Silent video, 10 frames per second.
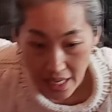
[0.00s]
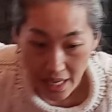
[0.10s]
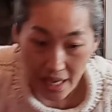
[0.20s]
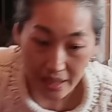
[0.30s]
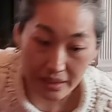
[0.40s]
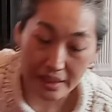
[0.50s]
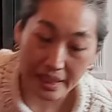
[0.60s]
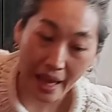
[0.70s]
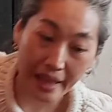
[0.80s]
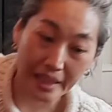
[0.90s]
and
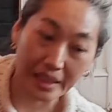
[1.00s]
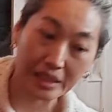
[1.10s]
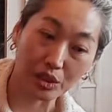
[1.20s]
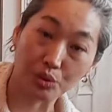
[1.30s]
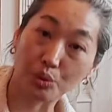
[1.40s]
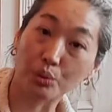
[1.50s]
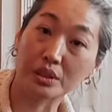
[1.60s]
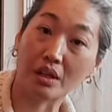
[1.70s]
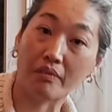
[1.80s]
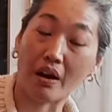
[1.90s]
that is the source
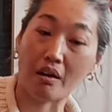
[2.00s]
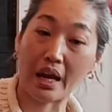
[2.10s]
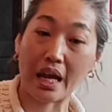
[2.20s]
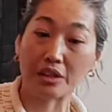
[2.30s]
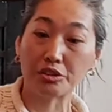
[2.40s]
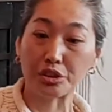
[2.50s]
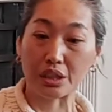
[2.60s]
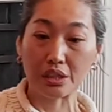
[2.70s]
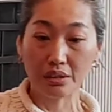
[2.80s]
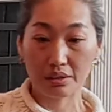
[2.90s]
of our
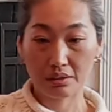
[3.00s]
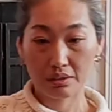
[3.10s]
energy.